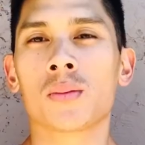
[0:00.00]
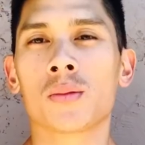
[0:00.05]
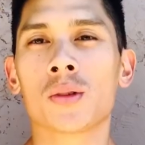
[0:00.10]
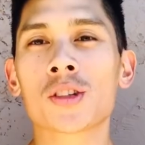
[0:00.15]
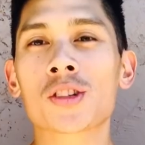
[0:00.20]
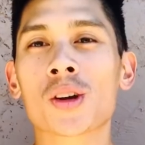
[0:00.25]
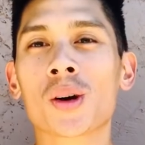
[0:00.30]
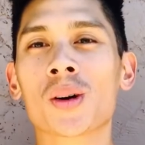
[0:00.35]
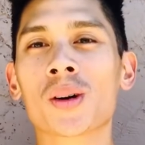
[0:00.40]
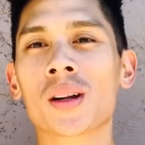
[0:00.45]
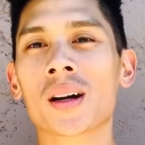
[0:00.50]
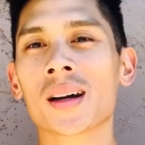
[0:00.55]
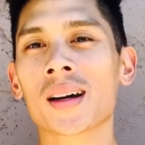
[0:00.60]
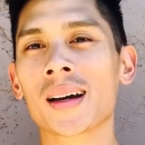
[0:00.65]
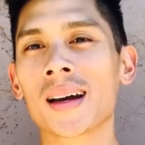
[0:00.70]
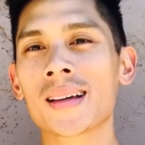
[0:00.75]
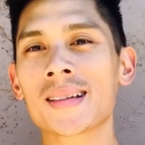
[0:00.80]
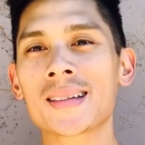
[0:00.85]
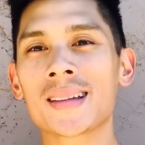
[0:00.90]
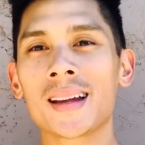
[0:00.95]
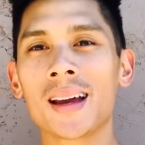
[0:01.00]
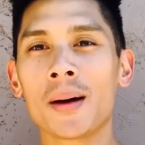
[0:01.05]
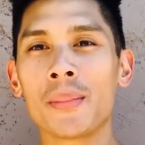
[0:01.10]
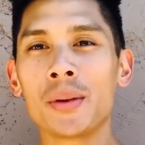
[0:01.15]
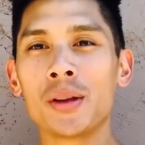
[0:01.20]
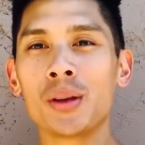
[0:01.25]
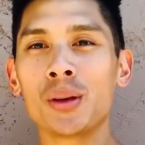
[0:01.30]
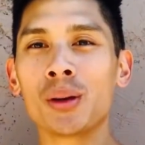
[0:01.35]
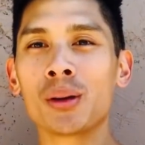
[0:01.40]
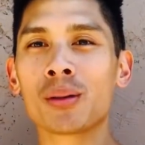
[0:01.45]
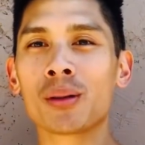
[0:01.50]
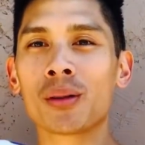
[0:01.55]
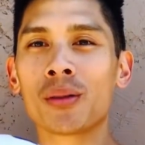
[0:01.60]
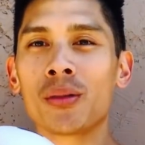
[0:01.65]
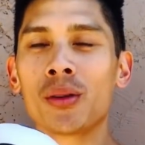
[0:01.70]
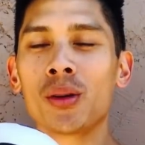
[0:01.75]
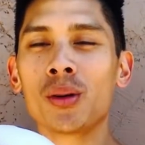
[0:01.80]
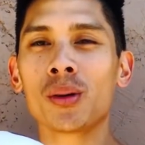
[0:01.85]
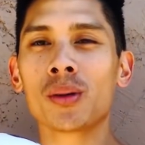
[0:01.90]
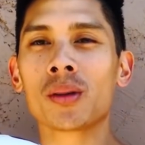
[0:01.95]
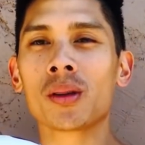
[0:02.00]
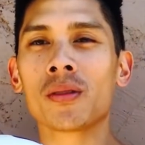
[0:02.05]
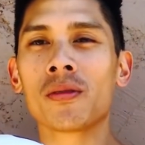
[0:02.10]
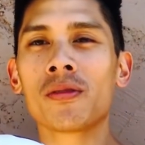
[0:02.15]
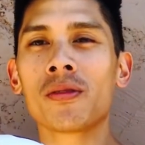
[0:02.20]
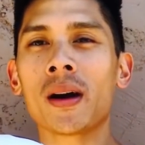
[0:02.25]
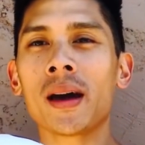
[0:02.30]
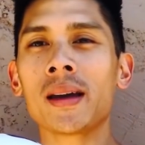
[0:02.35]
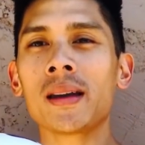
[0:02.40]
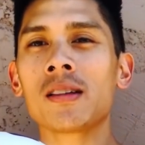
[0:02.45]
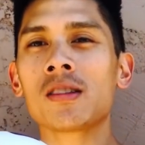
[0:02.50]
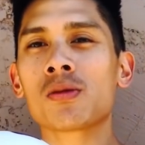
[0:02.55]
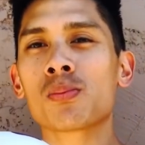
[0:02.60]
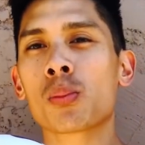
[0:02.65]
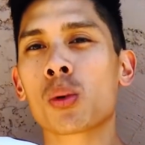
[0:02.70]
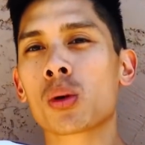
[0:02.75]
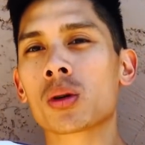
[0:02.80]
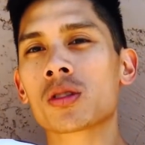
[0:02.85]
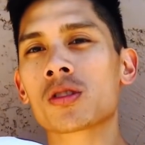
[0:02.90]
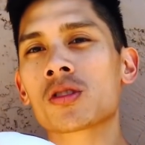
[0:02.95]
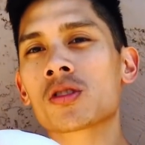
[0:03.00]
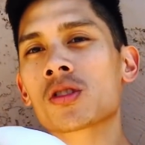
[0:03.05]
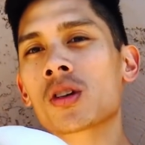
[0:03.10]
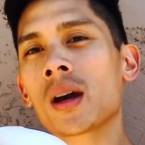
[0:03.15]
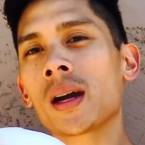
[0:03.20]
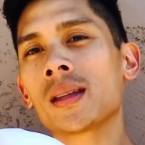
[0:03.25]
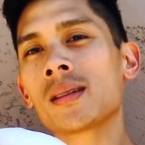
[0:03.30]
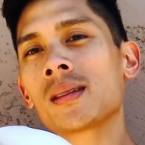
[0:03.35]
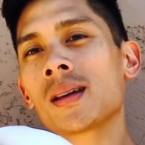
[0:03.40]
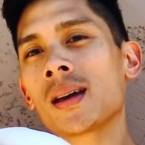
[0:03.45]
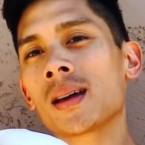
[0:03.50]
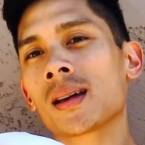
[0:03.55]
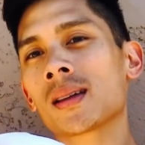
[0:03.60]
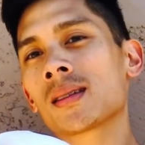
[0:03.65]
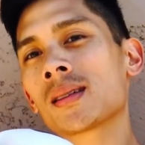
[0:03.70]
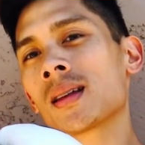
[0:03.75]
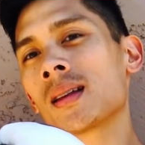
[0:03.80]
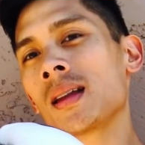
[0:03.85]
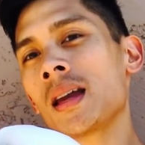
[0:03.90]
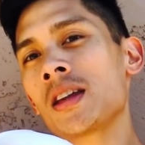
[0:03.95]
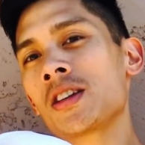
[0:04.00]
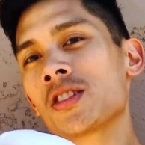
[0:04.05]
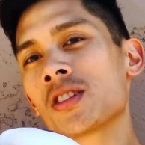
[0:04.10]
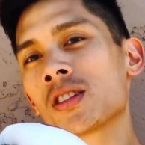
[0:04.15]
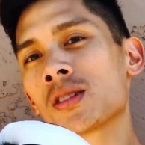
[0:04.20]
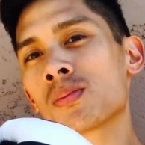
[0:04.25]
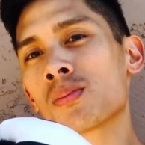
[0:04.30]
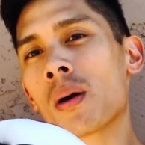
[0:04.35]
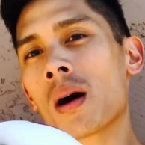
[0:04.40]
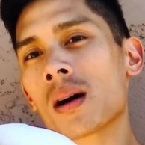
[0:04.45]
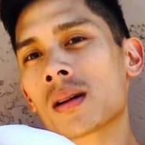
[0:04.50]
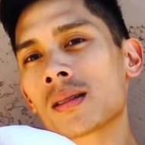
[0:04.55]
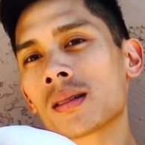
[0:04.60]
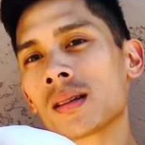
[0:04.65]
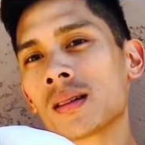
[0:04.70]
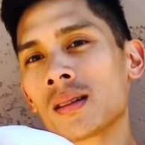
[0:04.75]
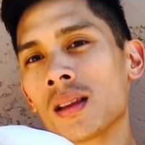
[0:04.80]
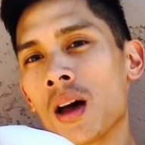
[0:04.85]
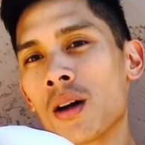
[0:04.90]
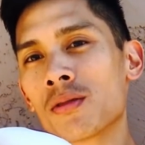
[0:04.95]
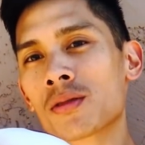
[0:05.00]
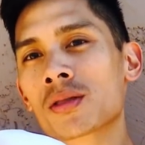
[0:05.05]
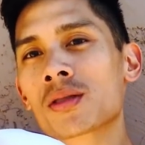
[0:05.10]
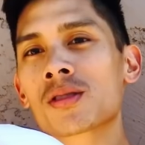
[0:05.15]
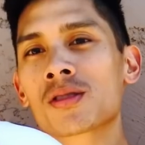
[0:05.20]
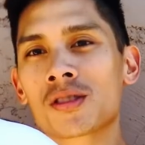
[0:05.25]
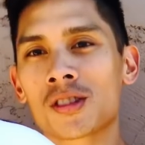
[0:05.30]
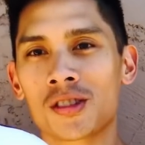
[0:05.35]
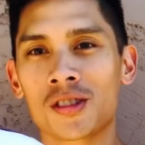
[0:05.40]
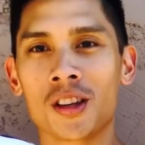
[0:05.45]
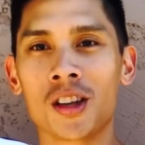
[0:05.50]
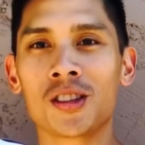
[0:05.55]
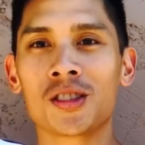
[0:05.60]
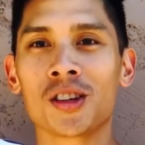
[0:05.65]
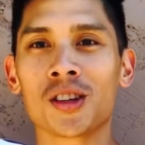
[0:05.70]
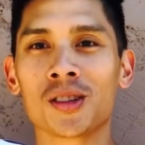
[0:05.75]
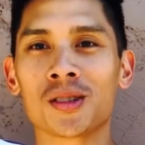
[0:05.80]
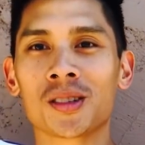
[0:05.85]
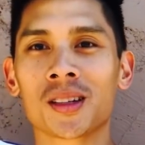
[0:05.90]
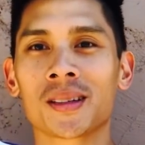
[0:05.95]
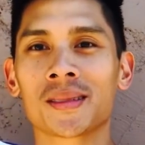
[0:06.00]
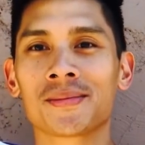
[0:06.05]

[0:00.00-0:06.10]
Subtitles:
What's going on, guys? Today I'll be doing a review of the Fighting Sports Tri-Tech Tenacious Boxing Gloves, so stay tuned.